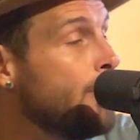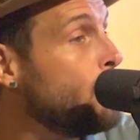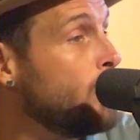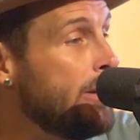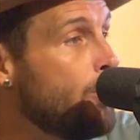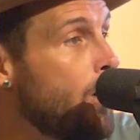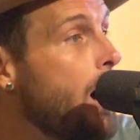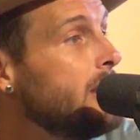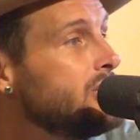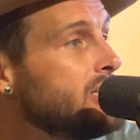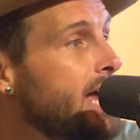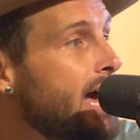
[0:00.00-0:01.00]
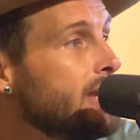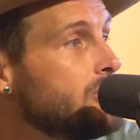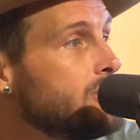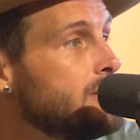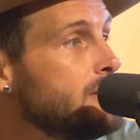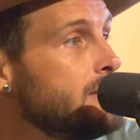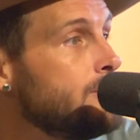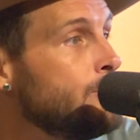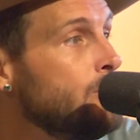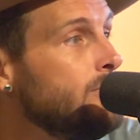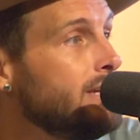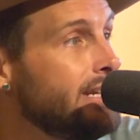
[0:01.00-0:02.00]
We watched that
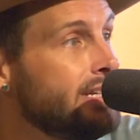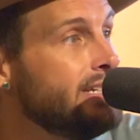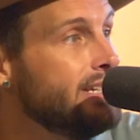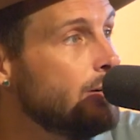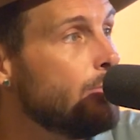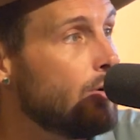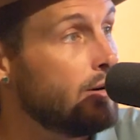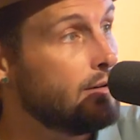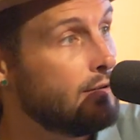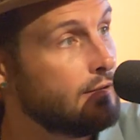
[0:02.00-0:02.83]
movie in Dearborn.